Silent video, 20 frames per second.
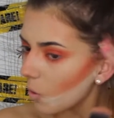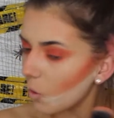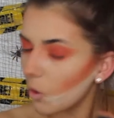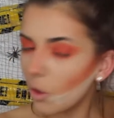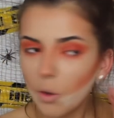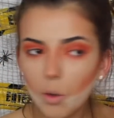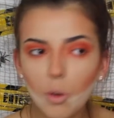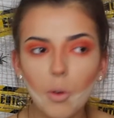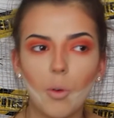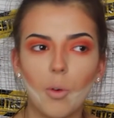Do
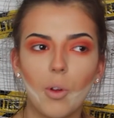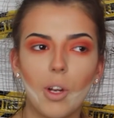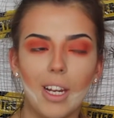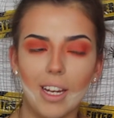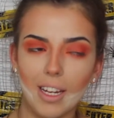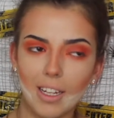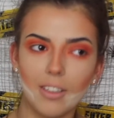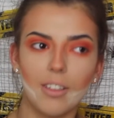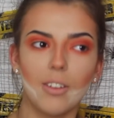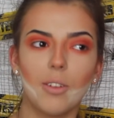you not
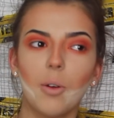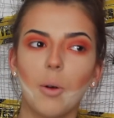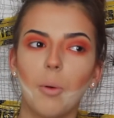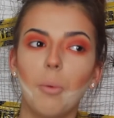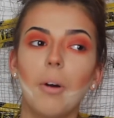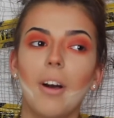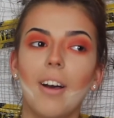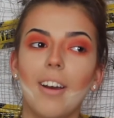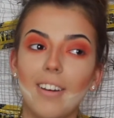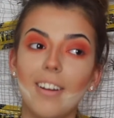listen to a
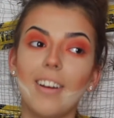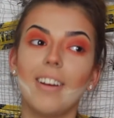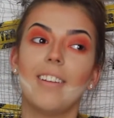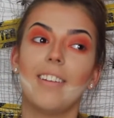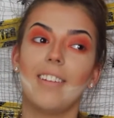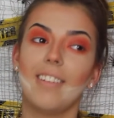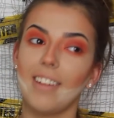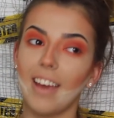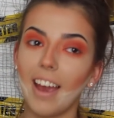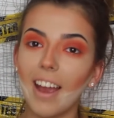word I
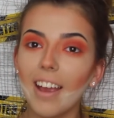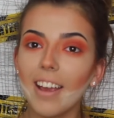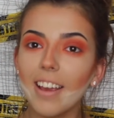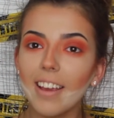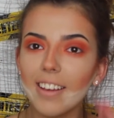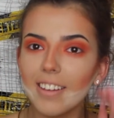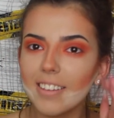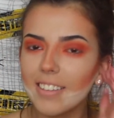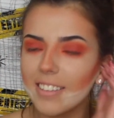say?